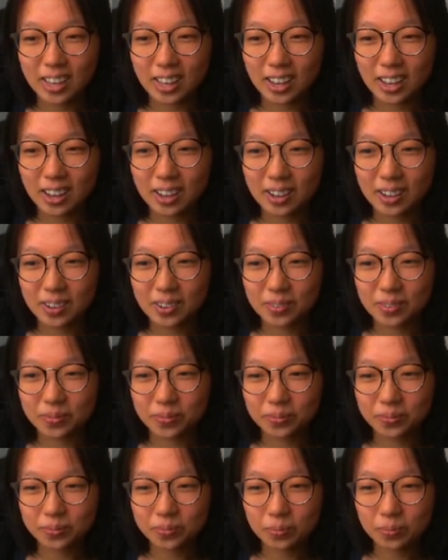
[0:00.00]

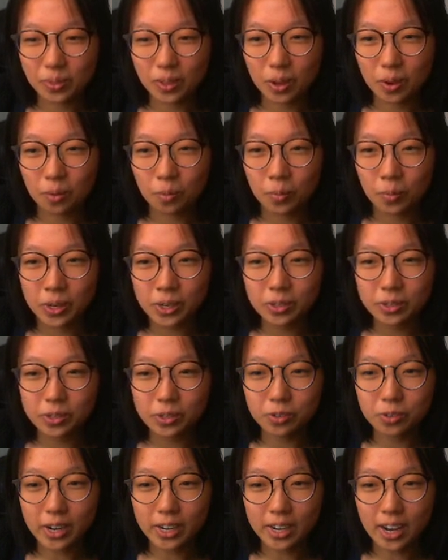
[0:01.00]
What do you
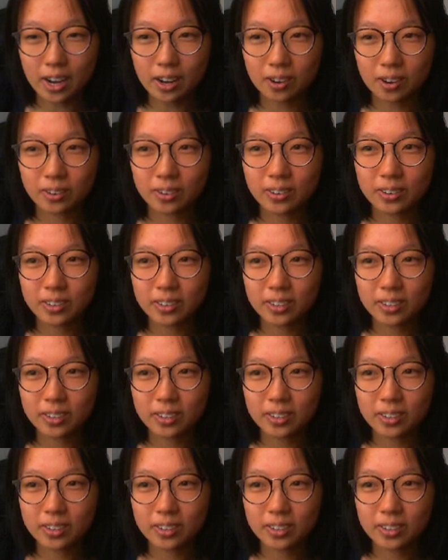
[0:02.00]
do right now?